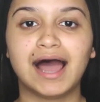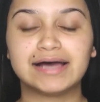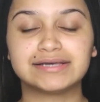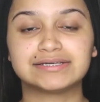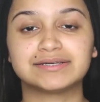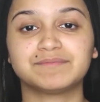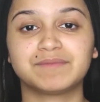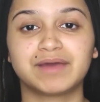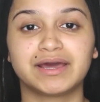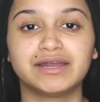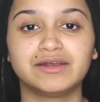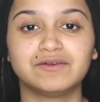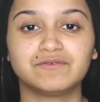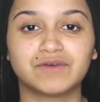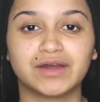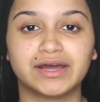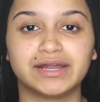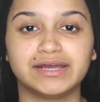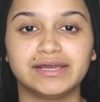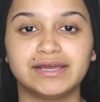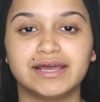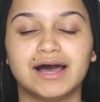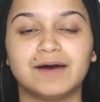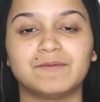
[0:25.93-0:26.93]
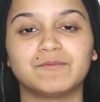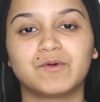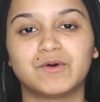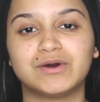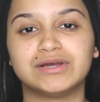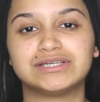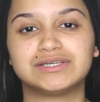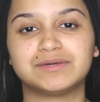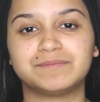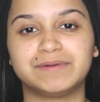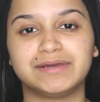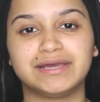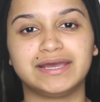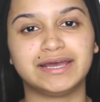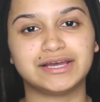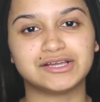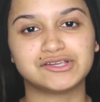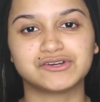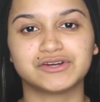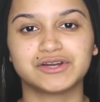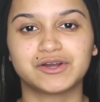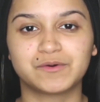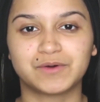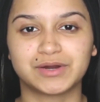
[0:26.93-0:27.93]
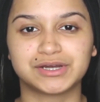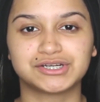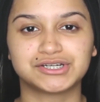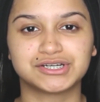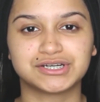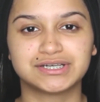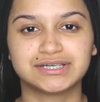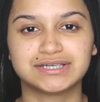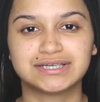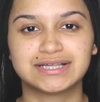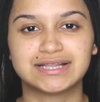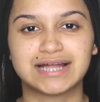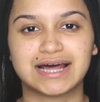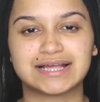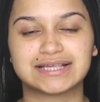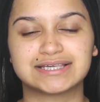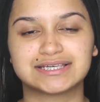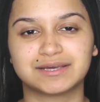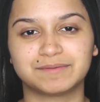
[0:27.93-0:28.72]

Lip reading: As I'm getting ready, I'm going to be answering questions that